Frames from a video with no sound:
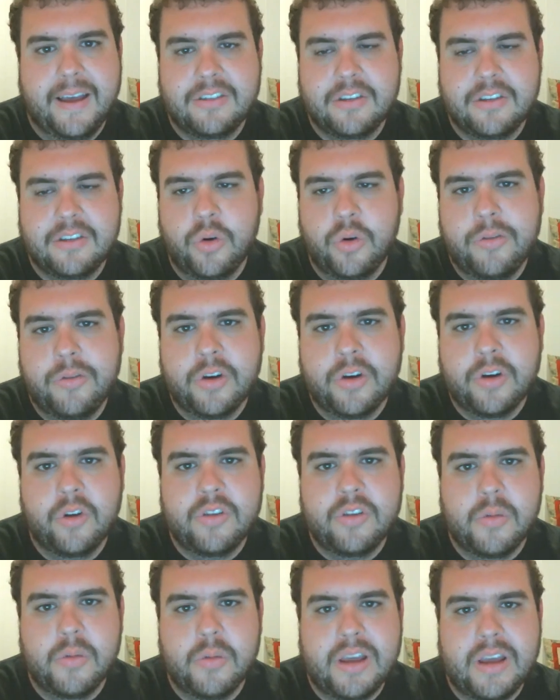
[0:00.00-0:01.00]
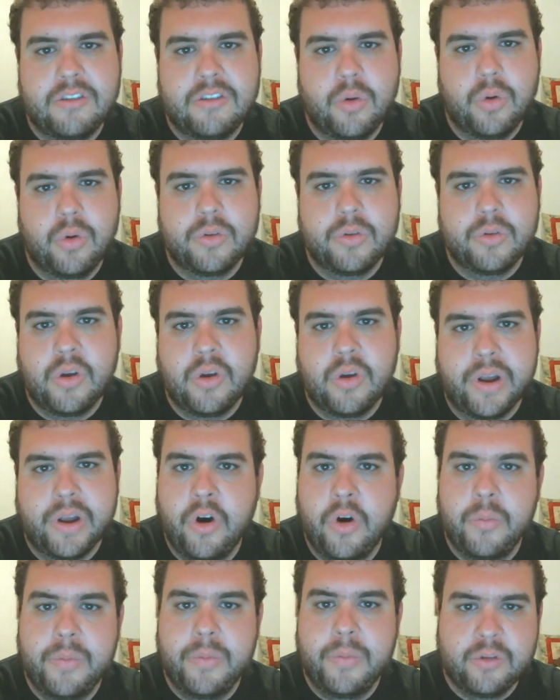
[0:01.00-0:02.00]
So whoever goes up next to her was going
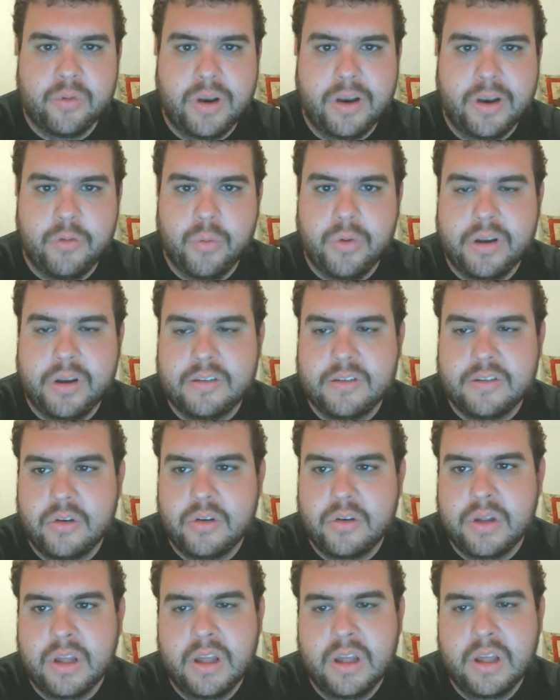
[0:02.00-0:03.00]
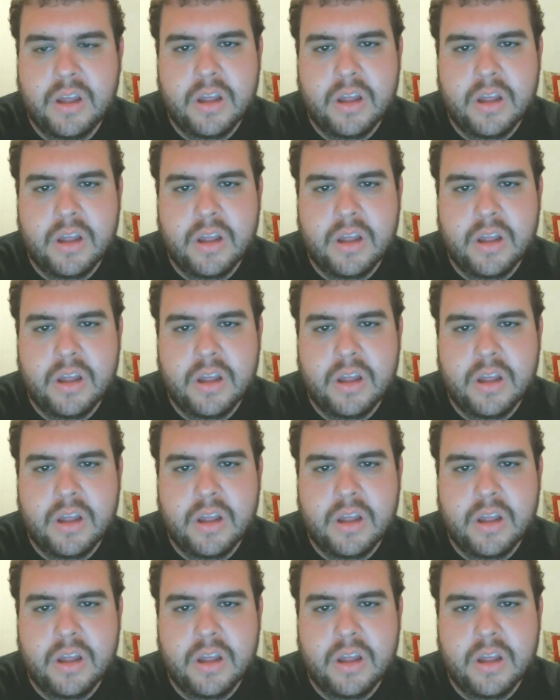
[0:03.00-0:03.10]
home. That's what everyone assumed.